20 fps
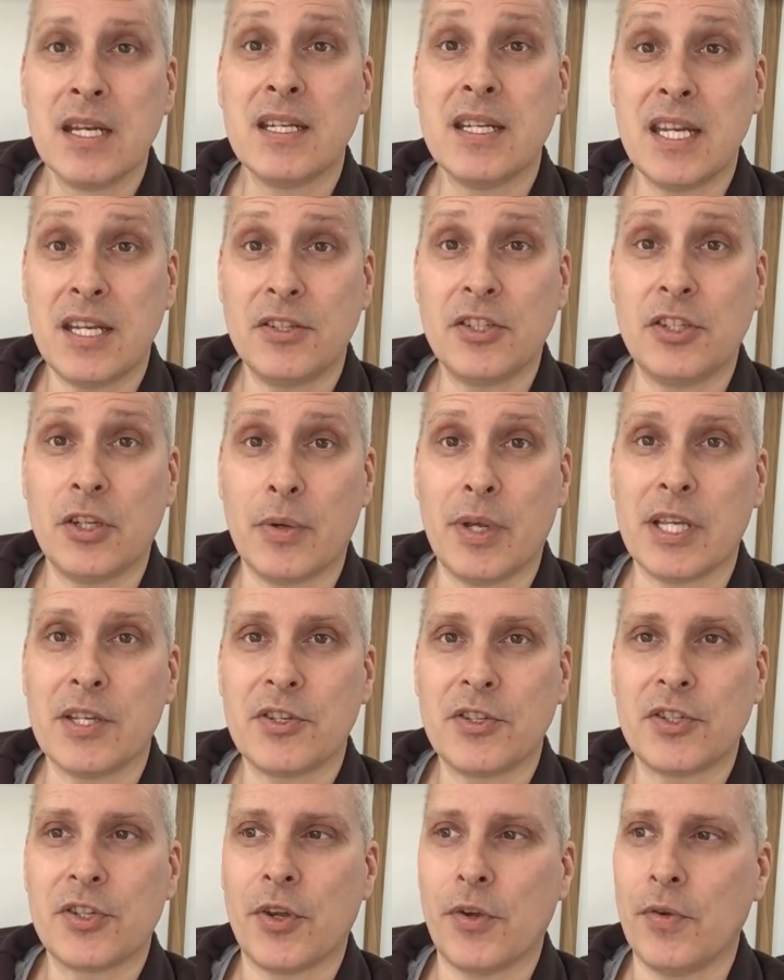need to do it
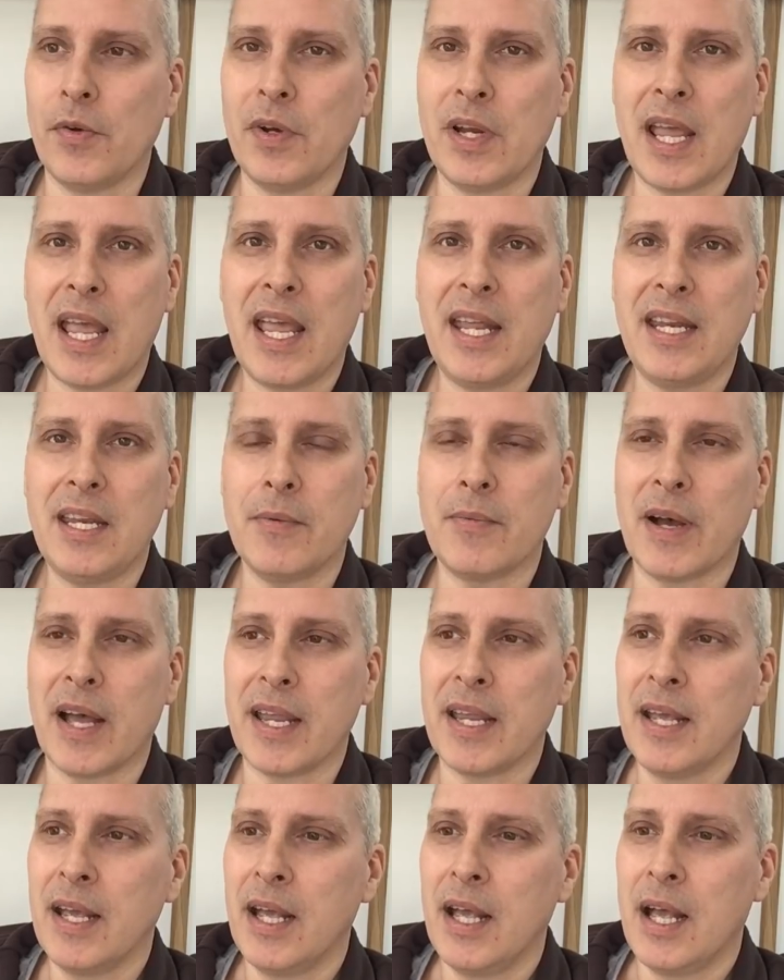soon
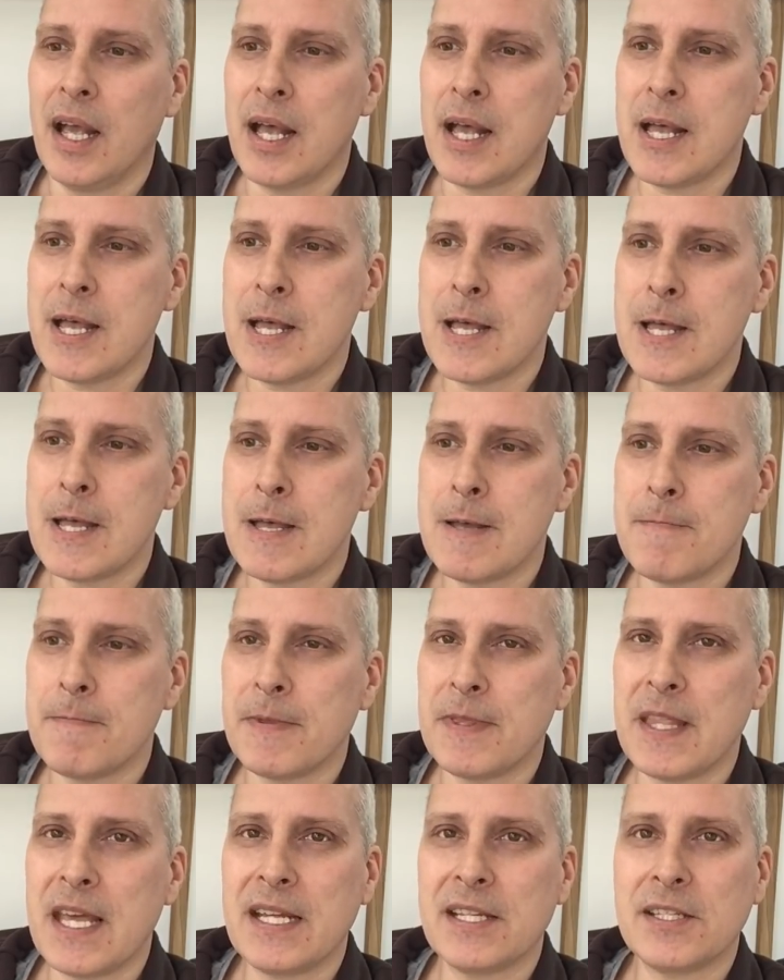anyway.
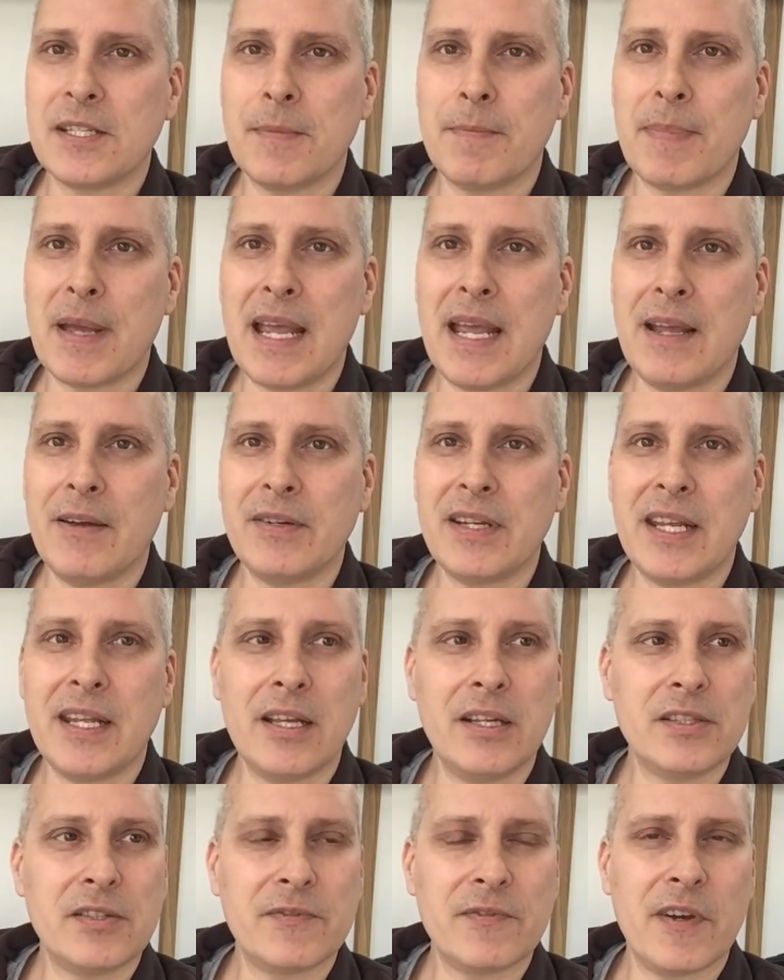And that's about it
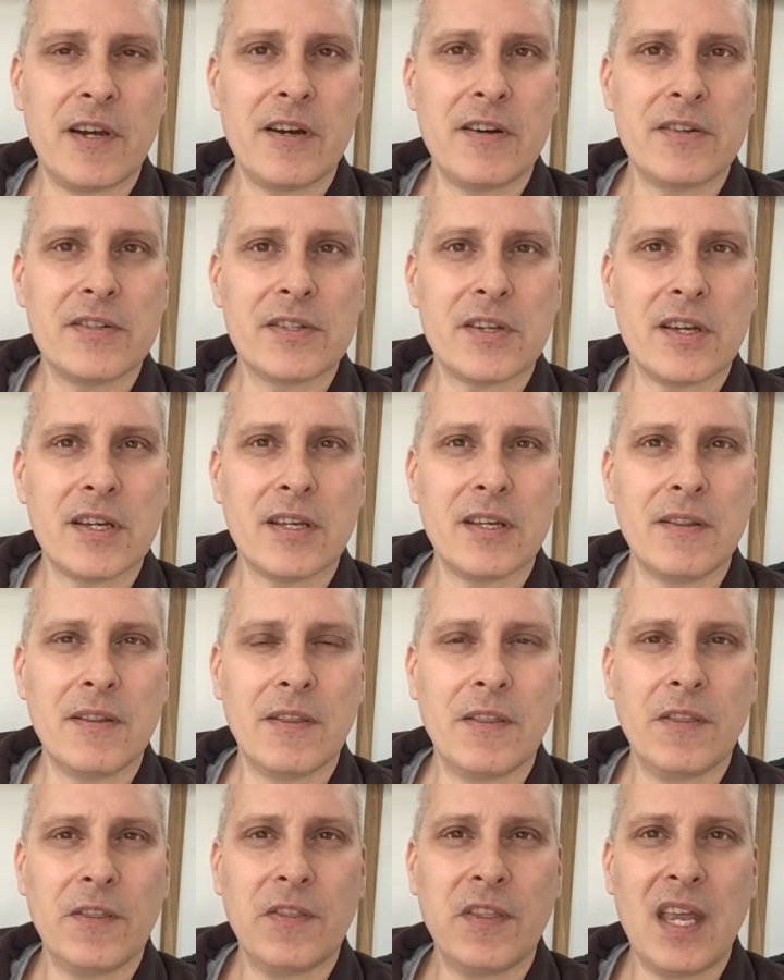as far as I can
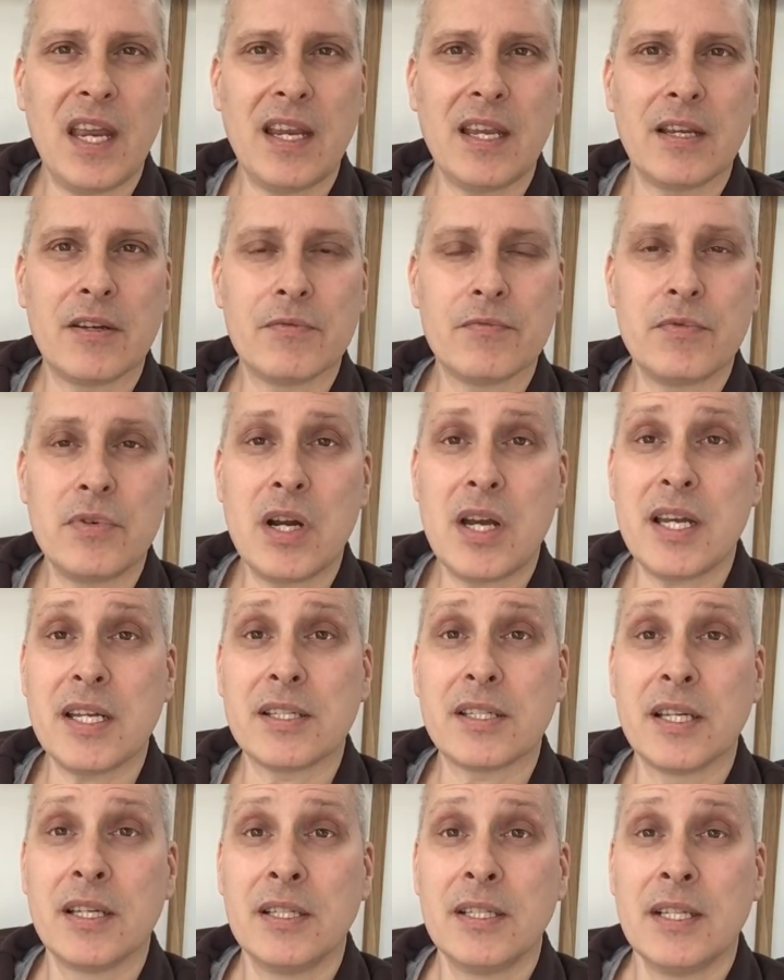think.
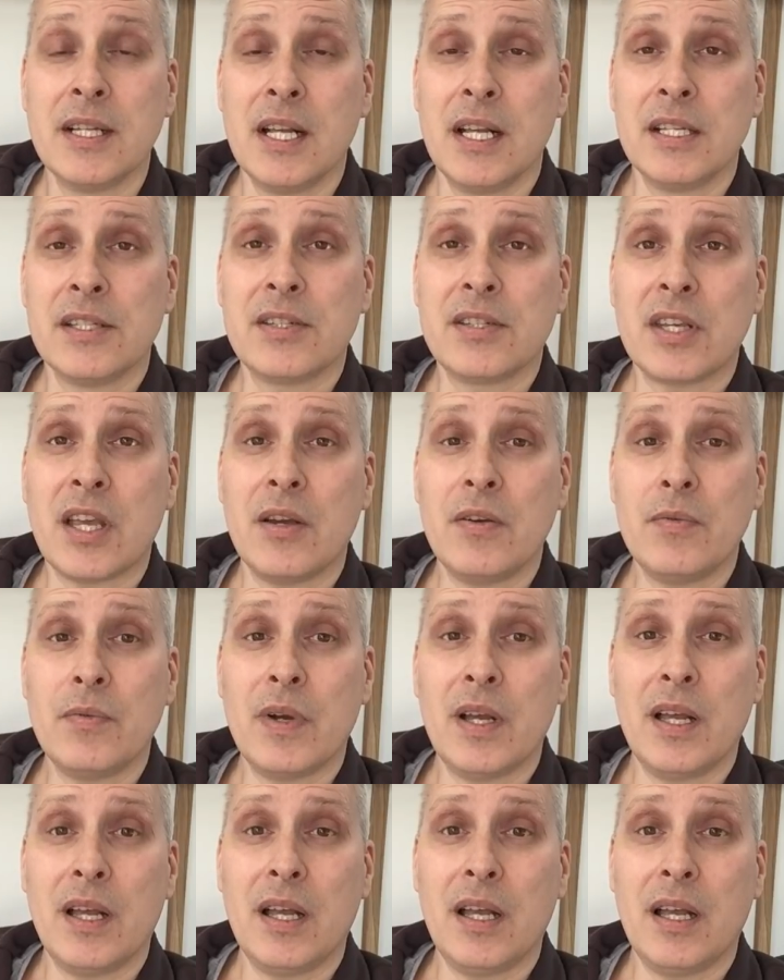Right,
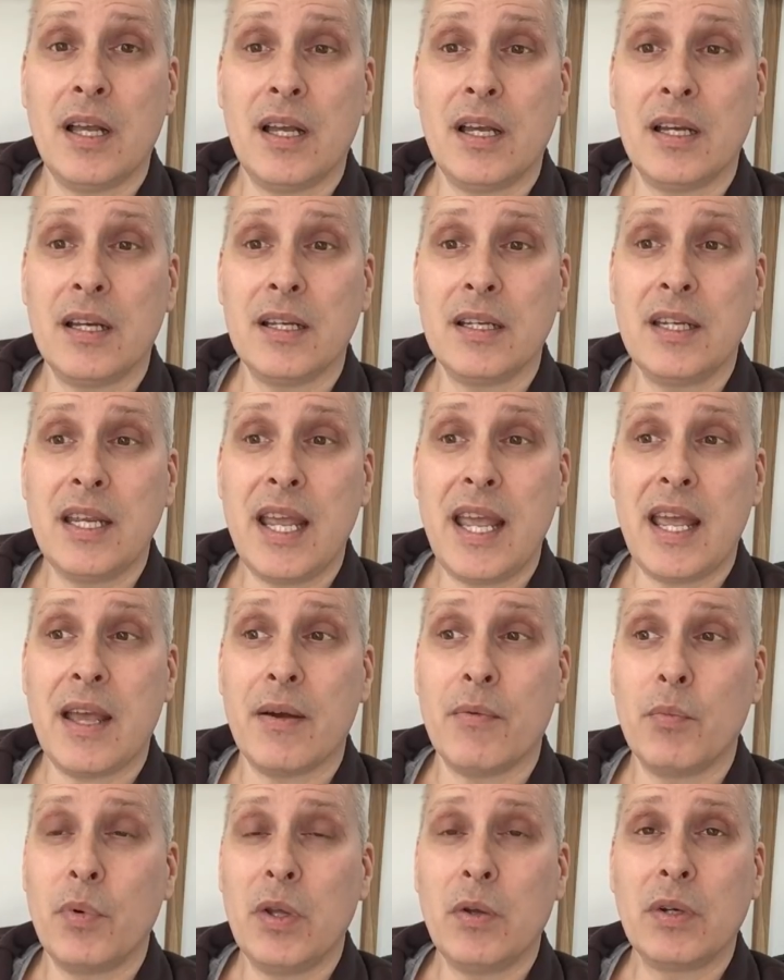so yeah,
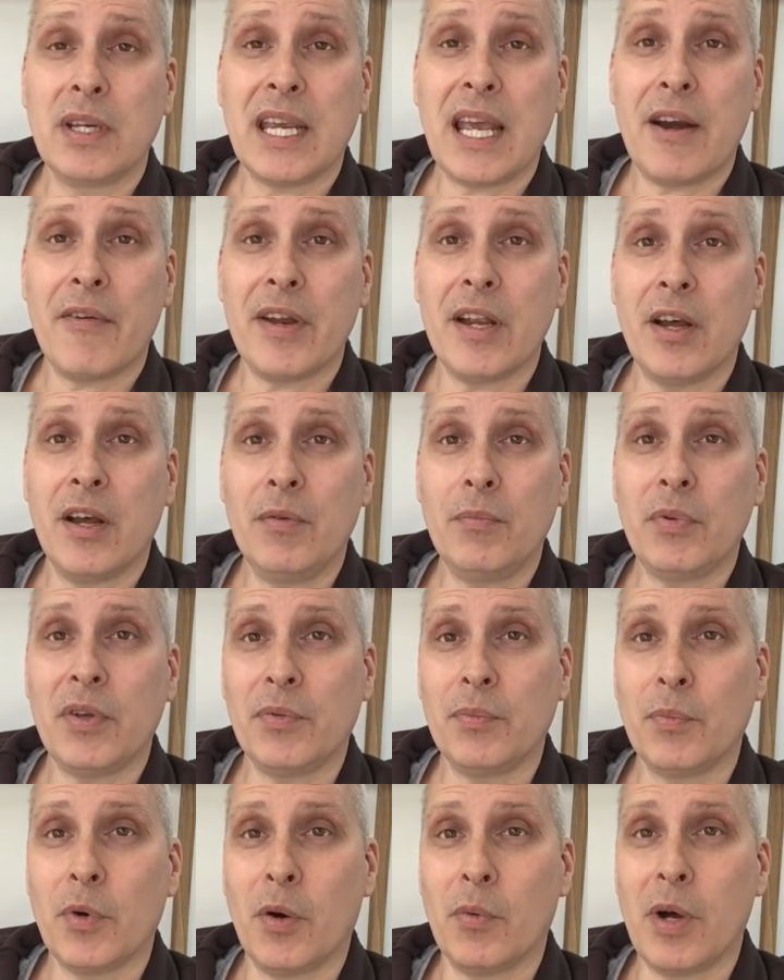we'll carry on
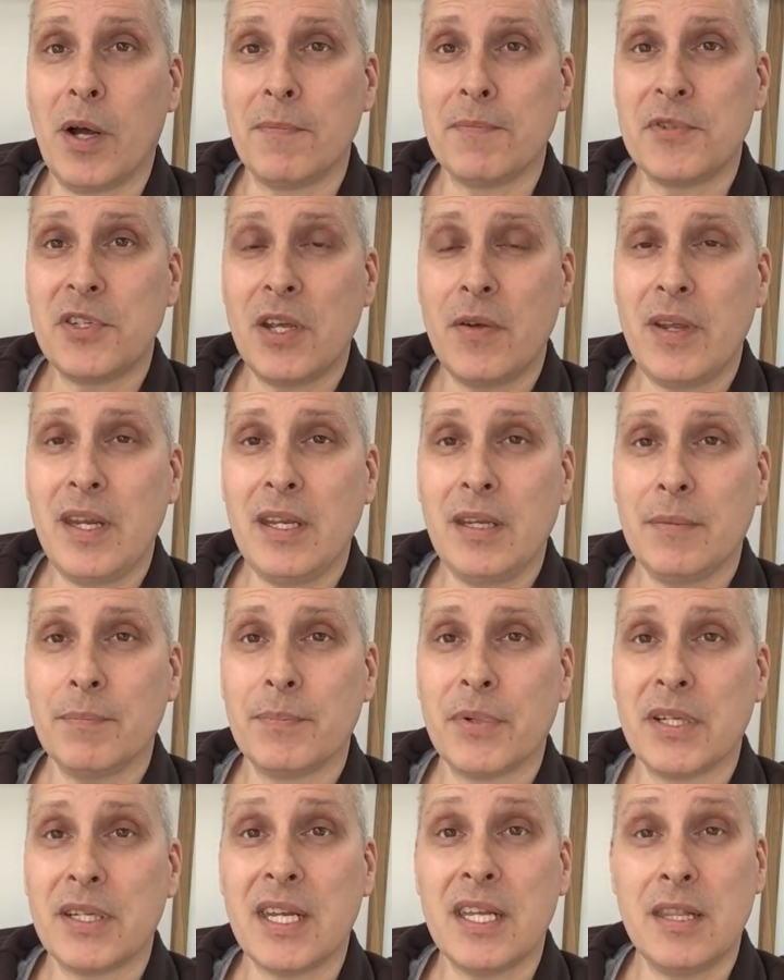with what I'm doing,
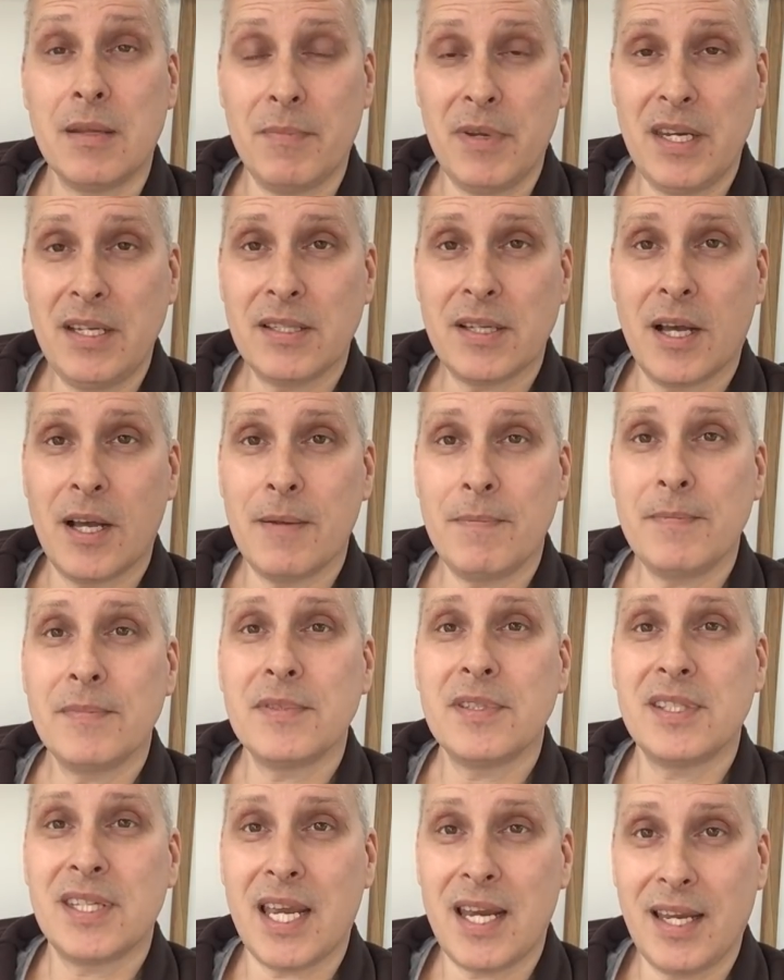but in the meantime,
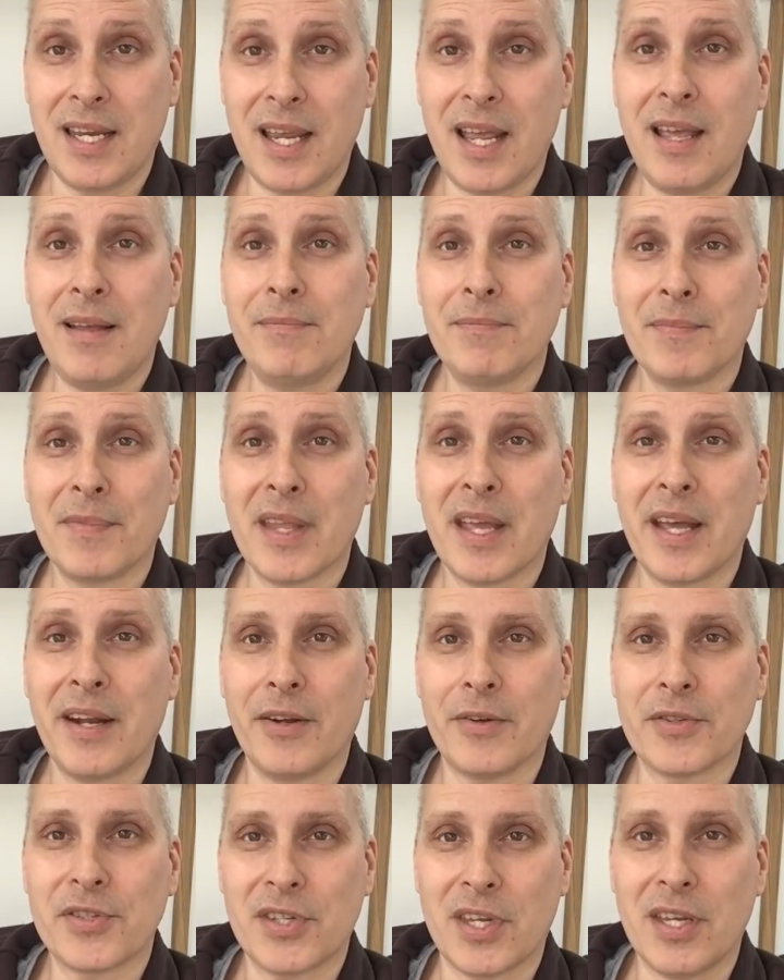take care, and
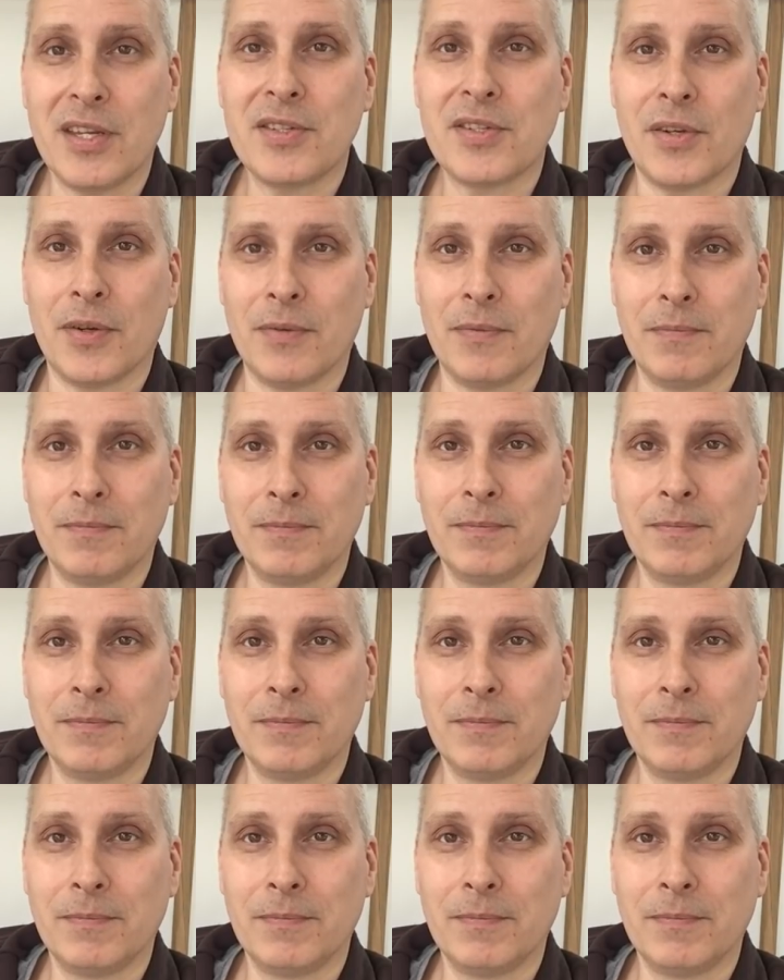I'll see you soon.